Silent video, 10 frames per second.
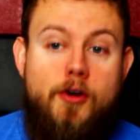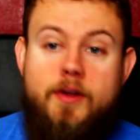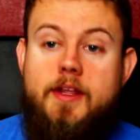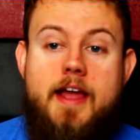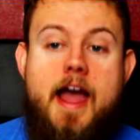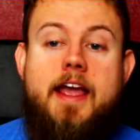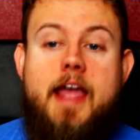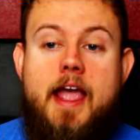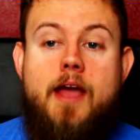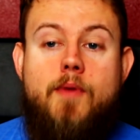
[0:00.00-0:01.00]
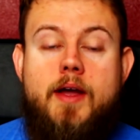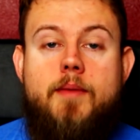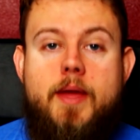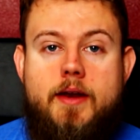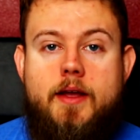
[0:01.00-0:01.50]
currently I can't
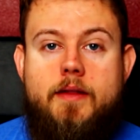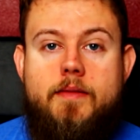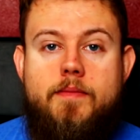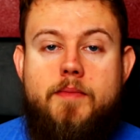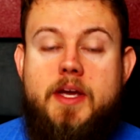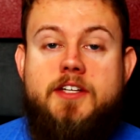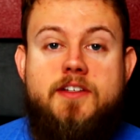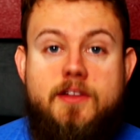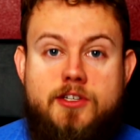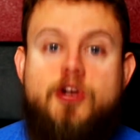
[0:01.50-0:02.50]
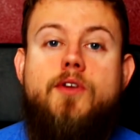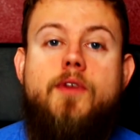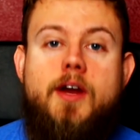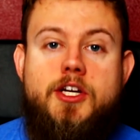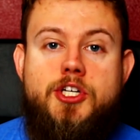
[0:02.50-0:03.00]
recommend it because of the
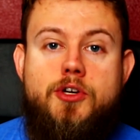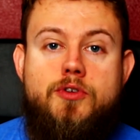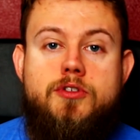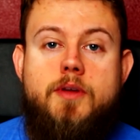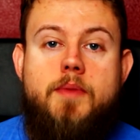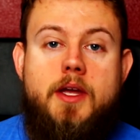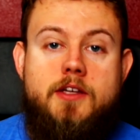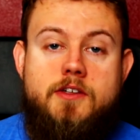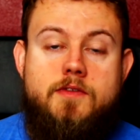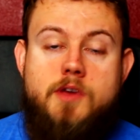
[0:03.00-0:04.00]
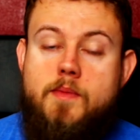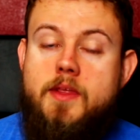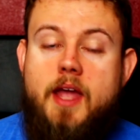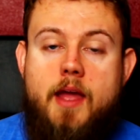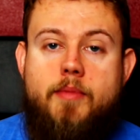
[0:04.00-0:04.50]
server issues and because of some
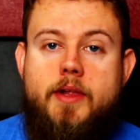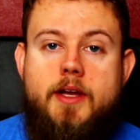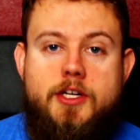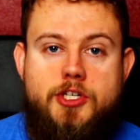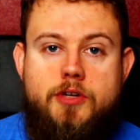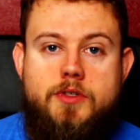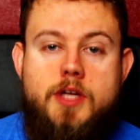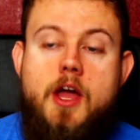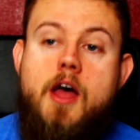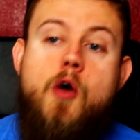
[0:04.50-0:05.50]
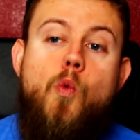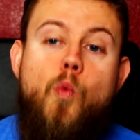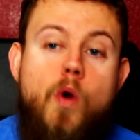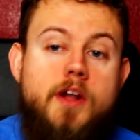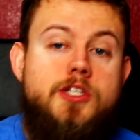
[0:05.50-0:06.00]
of the gameplay issues.
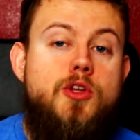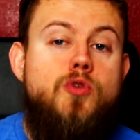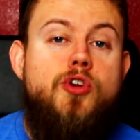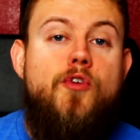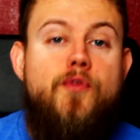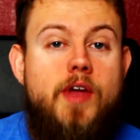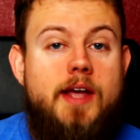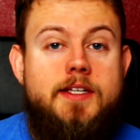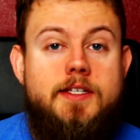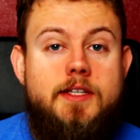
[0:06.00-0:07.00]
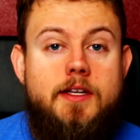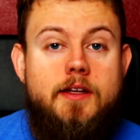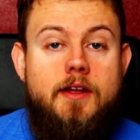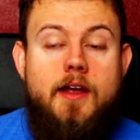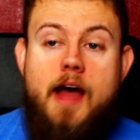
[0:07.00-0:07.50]
Once those are fixed,
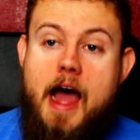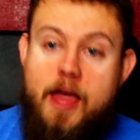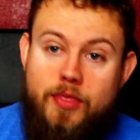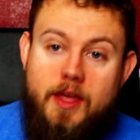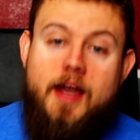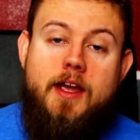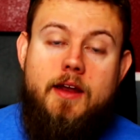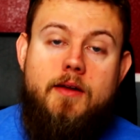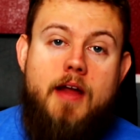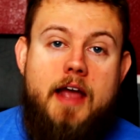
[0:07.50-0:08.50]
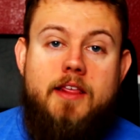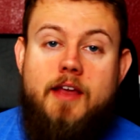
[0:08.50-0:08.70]
I think I can